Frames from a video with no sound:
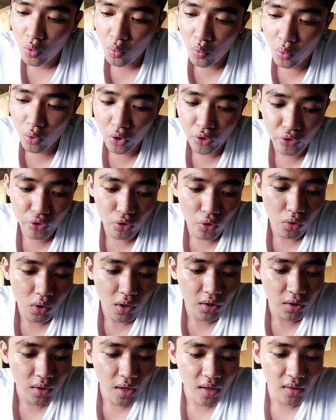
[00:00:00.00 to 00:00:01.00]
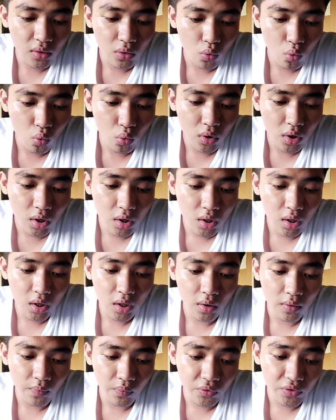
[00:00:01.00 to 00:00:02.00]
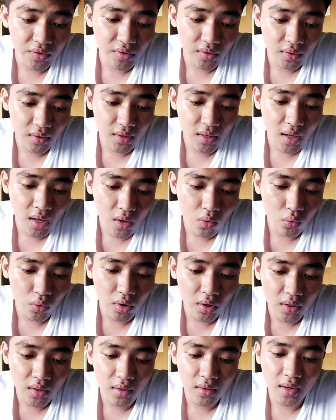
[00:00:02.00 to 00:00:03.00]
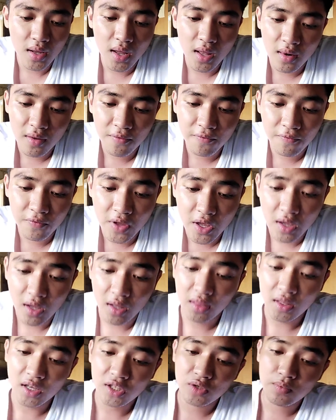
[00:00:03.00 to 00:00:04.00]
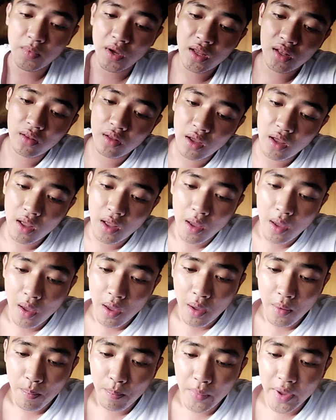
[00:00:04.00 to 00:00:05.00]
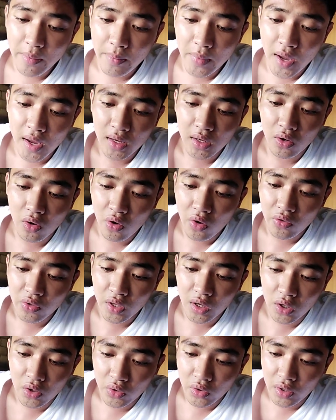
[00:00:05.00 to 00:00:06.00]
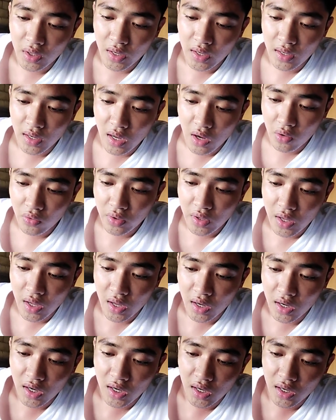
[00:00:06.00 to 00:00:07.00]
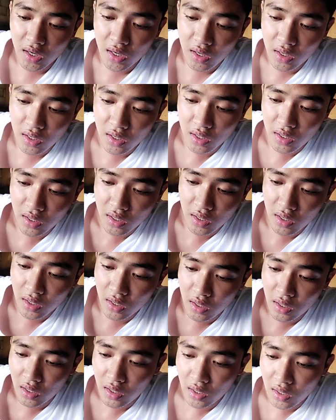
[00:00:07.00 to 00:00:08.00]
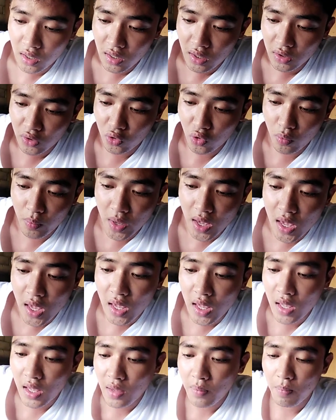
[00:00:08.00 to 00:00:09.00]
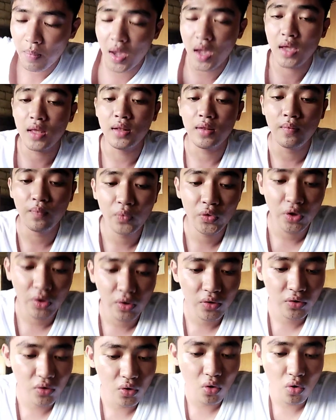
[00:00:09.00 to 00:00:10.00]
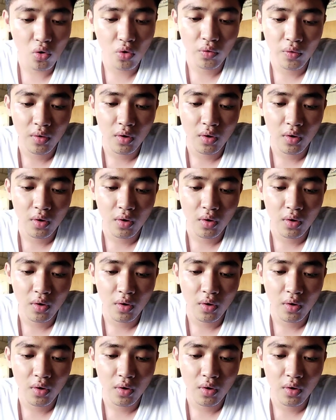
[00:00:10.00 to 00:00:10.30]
would tolerate. Where the lifting attachment be made on the load and now they are to be made. So